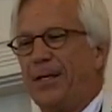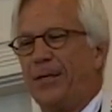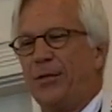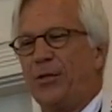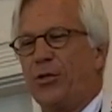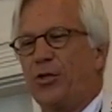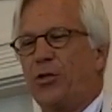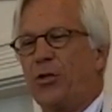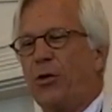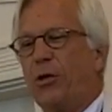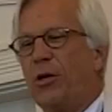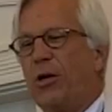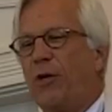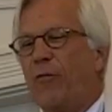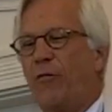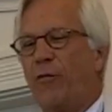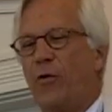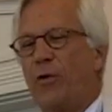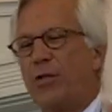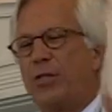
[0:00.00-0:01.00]
To join
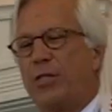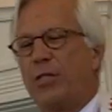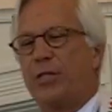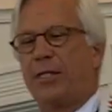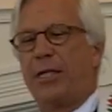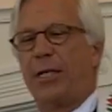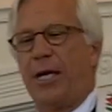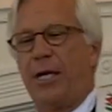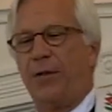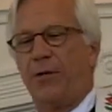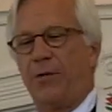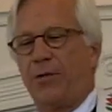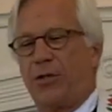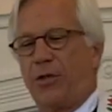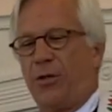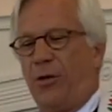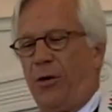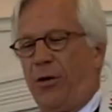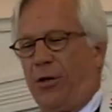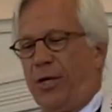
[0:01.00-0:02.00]
our voices together in
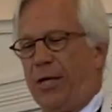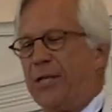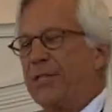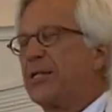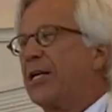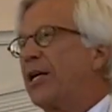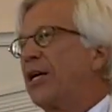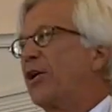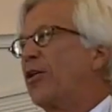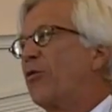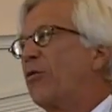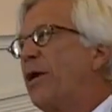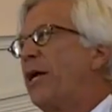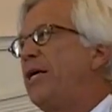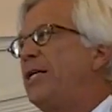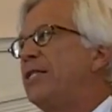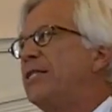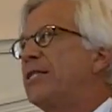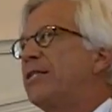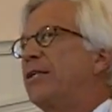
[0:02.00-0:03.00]
song is a
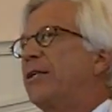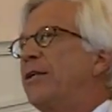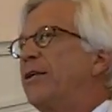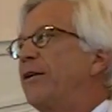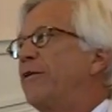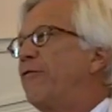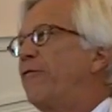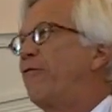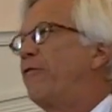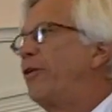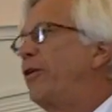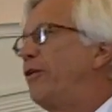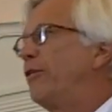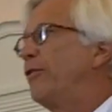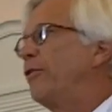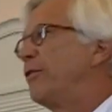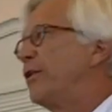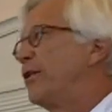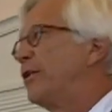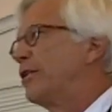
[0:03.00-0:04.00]

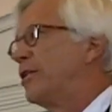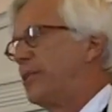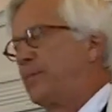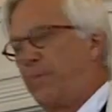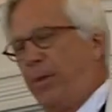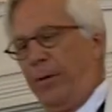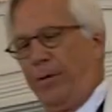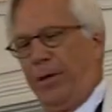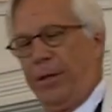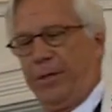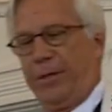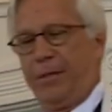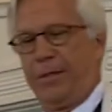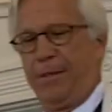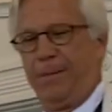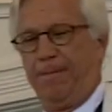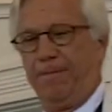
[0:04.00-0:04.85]
grace-filled experience.